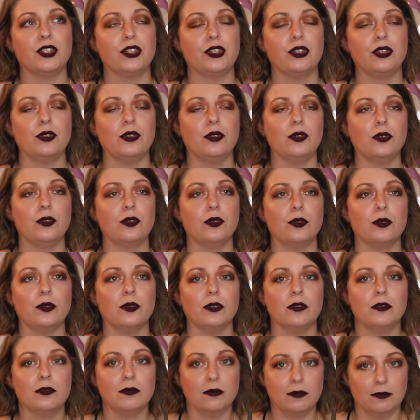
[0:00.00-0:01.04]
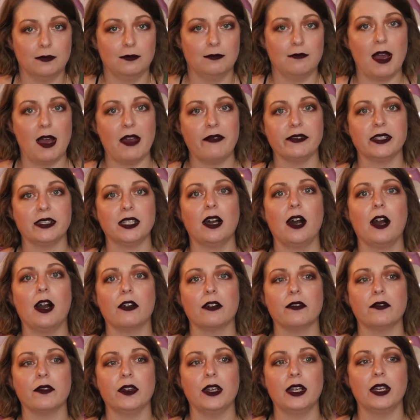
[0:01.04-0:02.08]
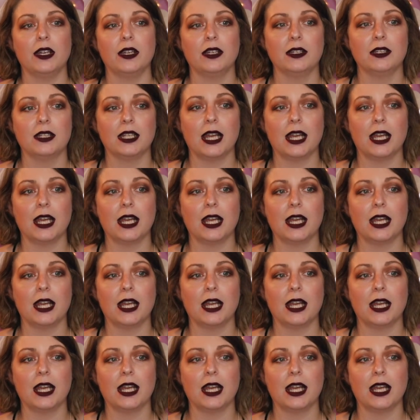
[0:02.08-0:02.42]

to my photography,